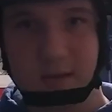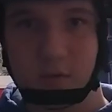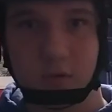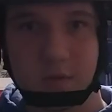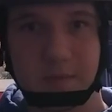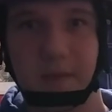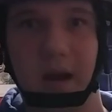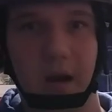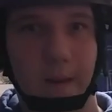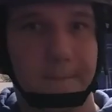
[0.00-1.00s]
it would just be
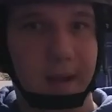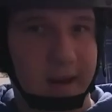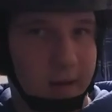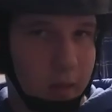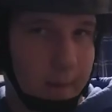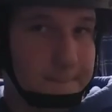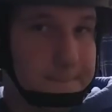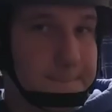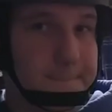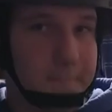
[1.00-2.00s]
a pain in the
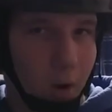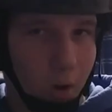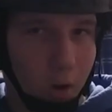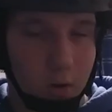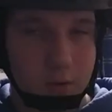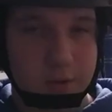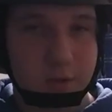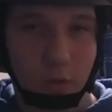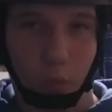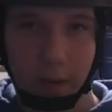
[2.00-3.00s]
balls
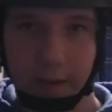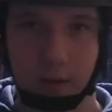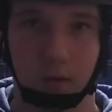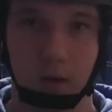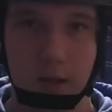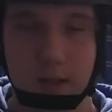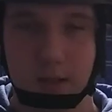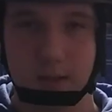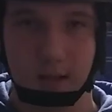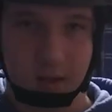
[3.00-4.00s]
to wear
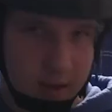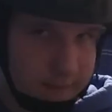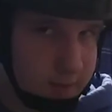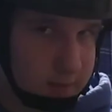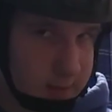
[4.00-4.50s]
because like you have like